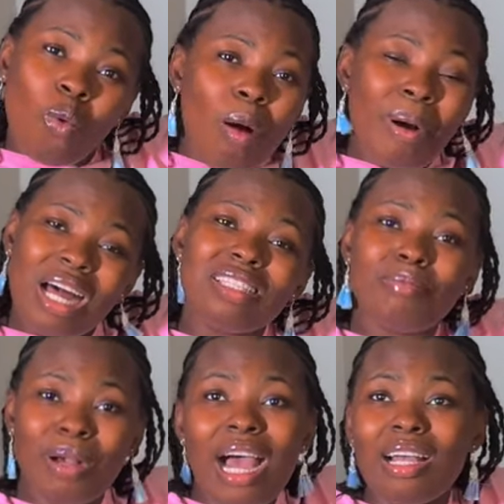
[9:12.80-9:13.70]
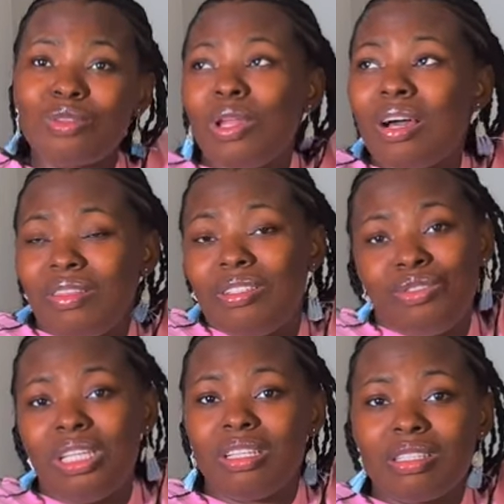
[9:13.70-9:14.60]
What party bangs without the
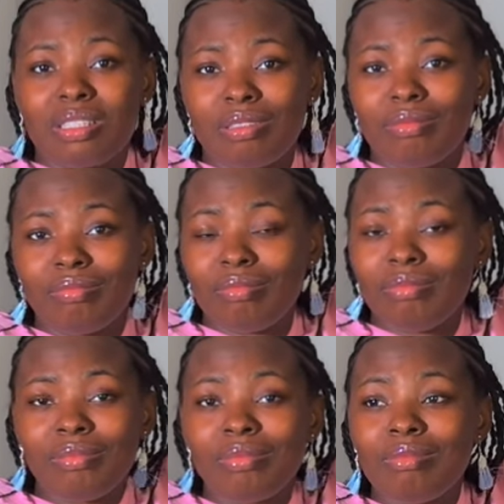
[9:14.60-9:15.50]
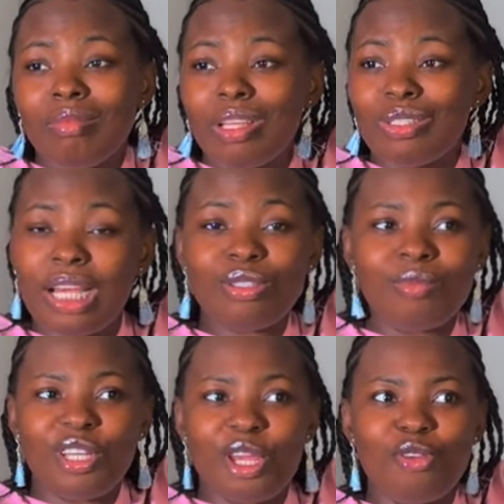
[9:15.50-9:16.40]
drinks? So that's
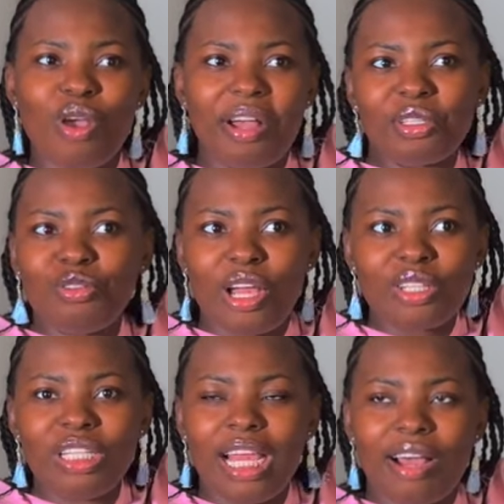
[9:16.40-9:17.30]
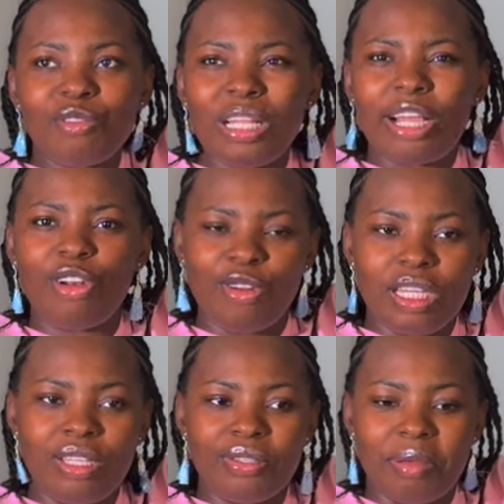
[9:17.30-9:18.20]
something that you actually have to like
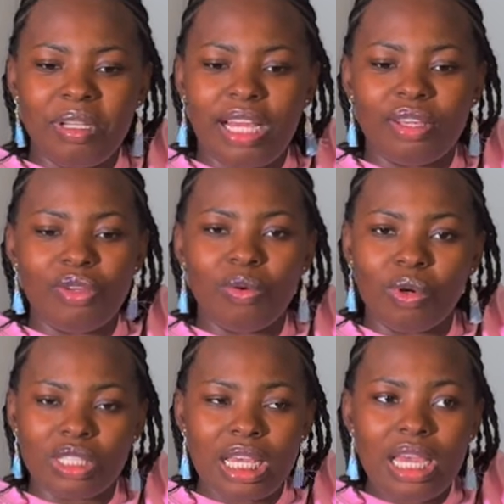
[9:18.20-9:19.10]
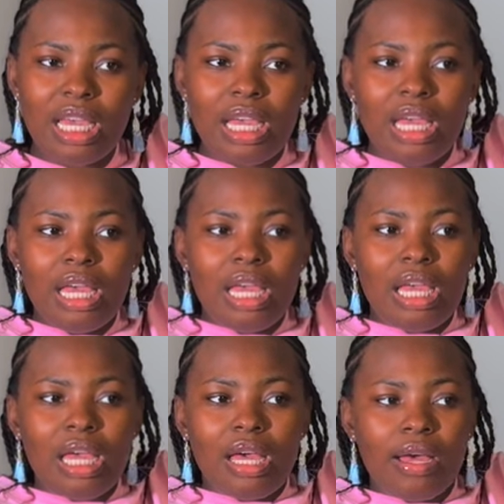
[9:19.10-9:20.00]
look into and be like, you know what?
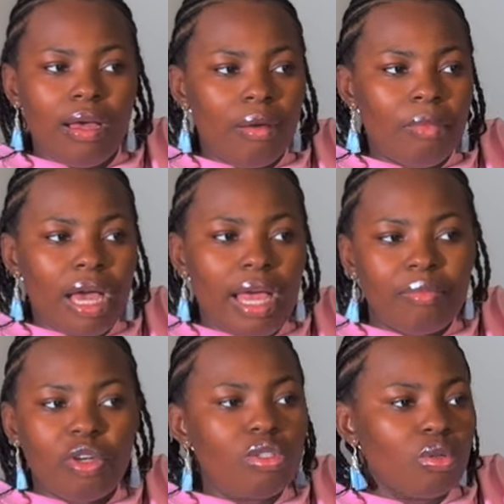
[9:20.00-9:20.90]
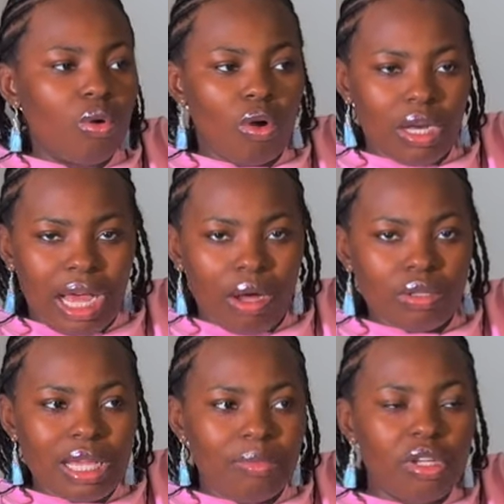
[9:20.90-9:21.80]
I'm going to go all
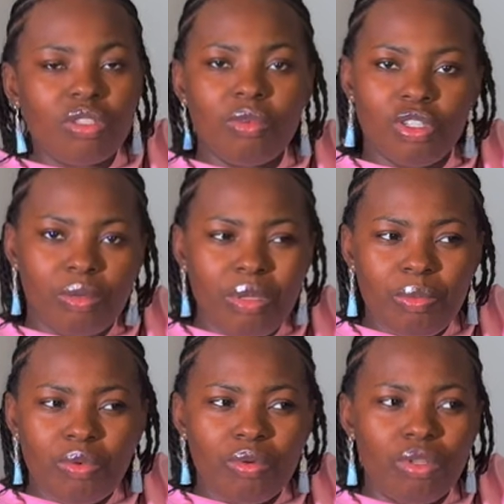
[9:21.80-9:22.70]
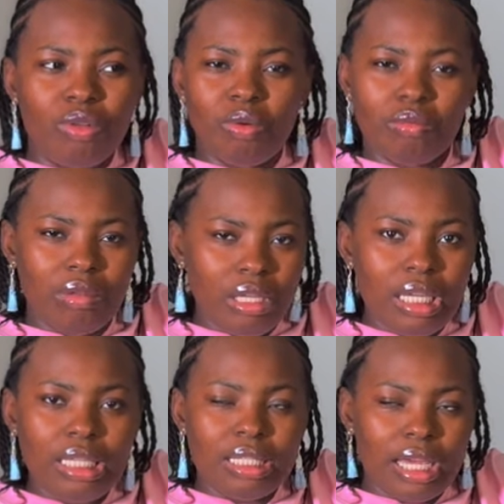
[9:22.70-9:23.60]
out. I'm going to make sure people, you know,
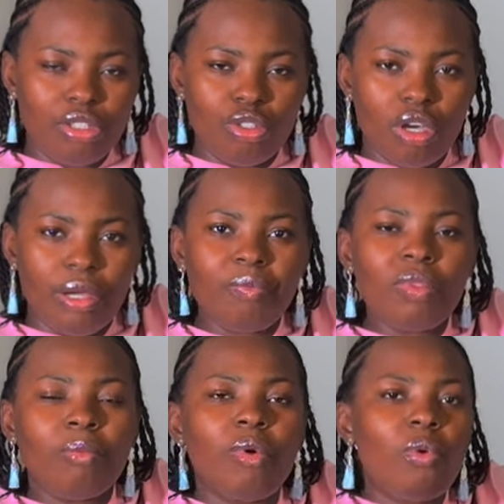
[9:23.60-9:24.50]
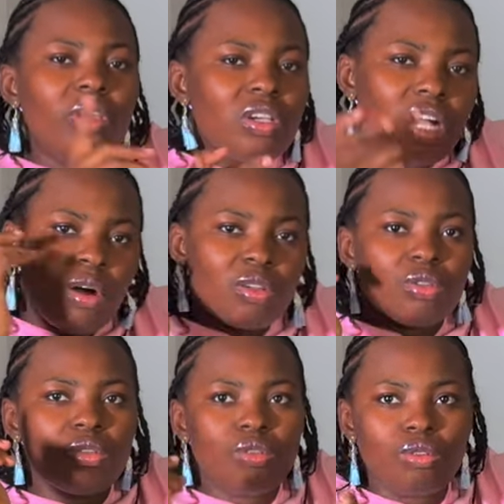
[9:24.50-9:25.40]
eat, enjoy. But what you can
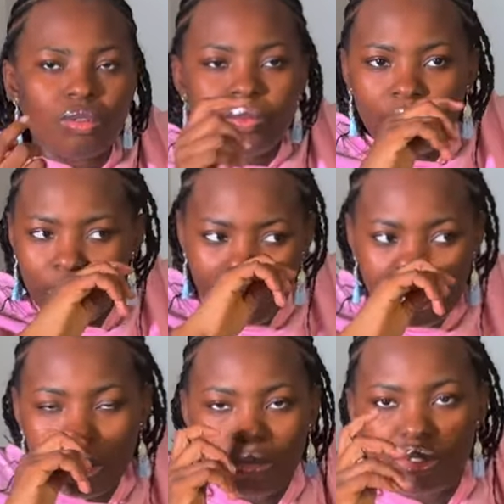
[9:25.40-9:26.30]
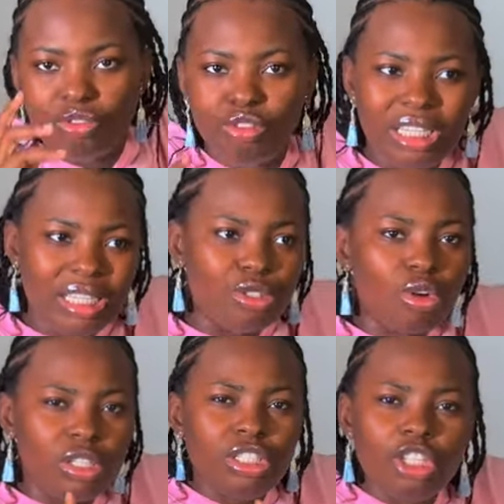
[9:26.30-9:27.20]
also do when it comes to drink is
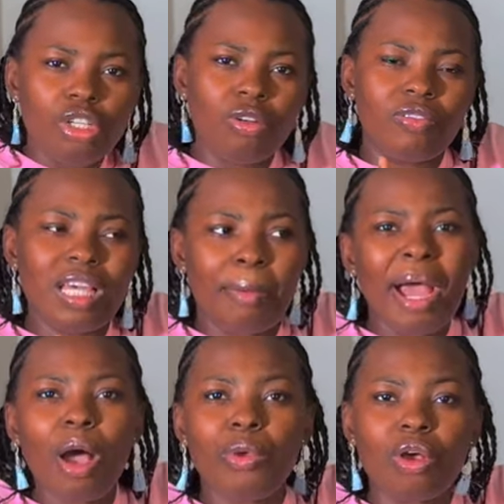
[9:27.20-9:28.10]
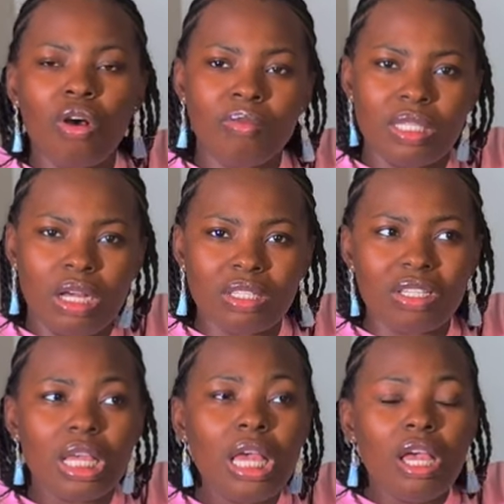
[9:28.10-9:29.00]
coordination of time, how it comes out.
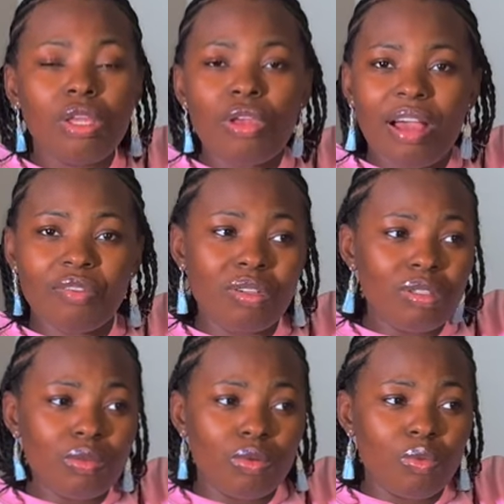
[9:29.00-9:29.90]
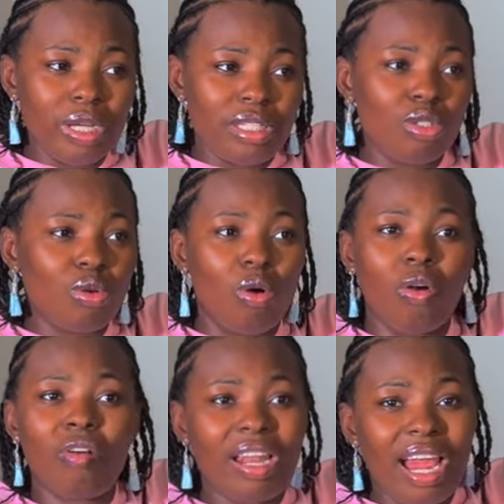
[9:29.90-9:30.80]
Because I've gone to weddings,
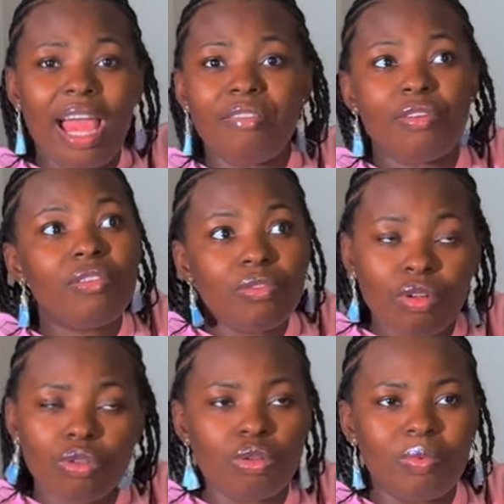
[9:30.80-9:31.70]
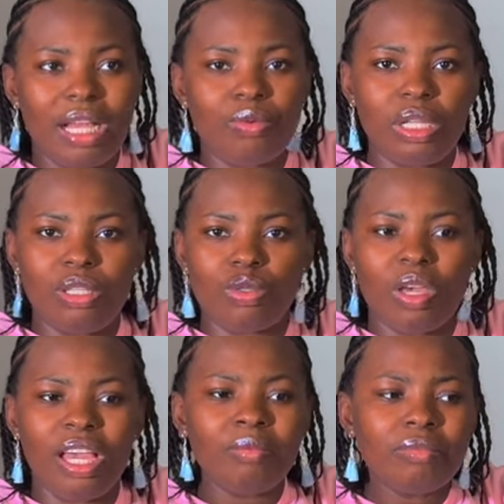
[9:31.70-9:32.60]
or rather, I've even also planned
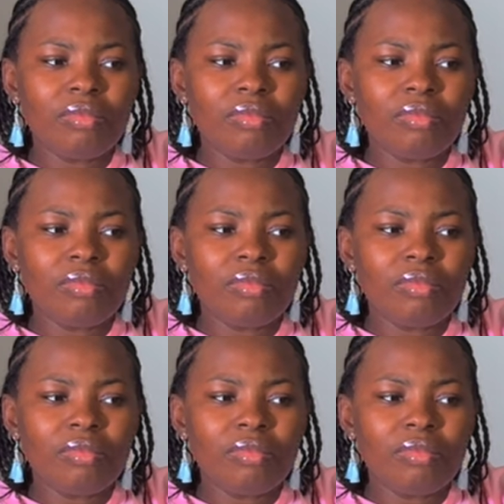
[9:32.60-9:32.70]
weddings where